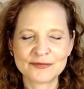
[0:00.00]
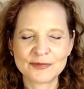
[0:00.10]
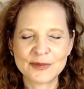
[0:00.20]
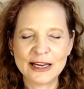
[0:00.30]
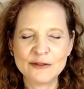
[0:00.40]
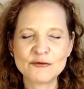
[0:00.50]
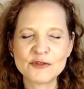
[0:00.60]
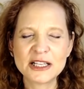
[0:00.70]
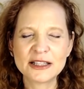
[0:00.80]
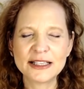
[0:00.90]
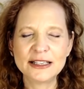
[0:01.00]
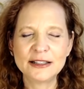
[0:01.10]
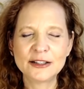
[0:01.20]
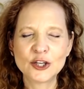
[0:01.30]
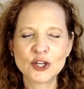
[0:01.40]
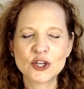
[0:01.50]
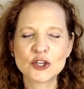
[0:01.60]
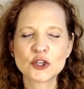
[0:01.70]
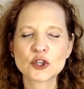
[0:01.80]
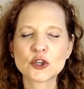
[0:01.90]
and really
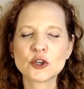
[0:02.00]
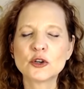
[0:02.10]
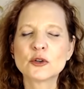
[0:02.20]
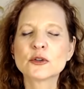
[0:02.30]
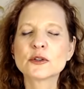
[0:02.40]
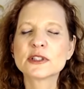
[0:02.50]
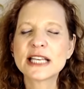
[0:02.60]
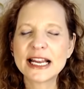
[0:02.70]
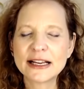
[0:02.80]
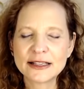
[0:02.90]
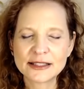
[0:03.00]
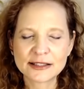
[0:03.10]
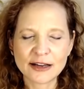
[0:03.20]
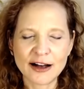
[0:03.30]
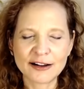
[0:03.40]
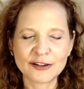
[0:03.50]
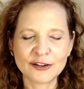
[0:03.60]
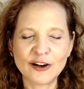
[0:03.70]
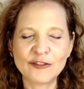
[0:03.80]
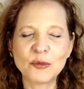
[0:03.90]
take stock
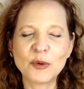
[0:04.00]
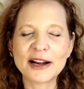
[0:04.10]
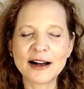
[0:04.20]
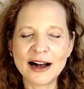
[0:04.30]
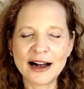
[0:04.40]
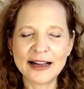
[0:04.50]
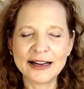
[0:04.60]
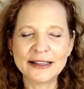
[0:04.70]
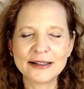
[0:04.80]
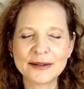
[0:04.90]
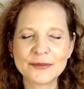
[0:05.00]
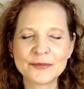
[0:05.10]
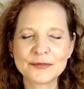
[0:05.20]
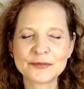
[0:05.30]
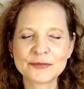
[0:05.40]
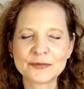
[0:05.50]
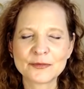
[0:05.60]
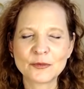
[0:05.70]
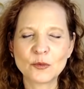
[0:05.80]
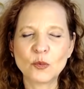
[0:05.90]
of what I
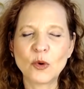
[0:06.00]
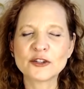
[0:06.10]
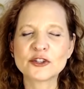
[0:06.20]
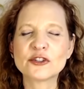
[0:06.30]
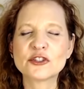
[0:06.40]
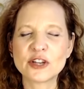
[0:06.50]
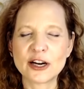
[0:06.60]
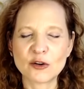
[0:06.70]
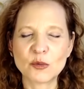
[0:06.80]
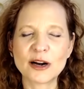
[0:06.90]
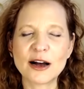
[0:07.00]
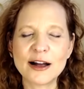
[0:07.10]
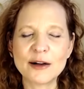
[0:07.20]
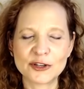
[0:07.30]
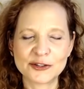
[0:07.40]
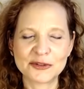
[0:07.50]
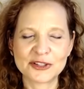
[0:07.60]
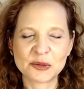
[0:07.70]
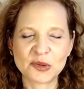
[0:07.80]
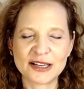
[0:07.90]
want to share, what I want to
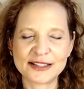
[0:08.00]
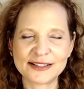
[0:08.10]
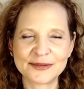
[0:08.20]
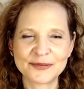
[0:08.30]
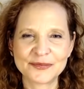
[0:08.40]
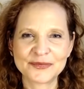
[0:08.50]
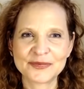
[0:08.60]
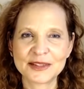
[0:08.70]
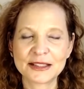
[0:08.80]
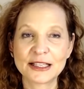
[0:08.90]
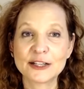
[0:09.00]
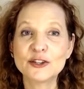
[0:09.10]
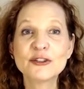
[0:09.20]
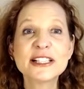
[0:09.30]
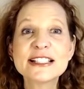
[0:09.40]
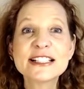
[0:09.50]
express. You don't need to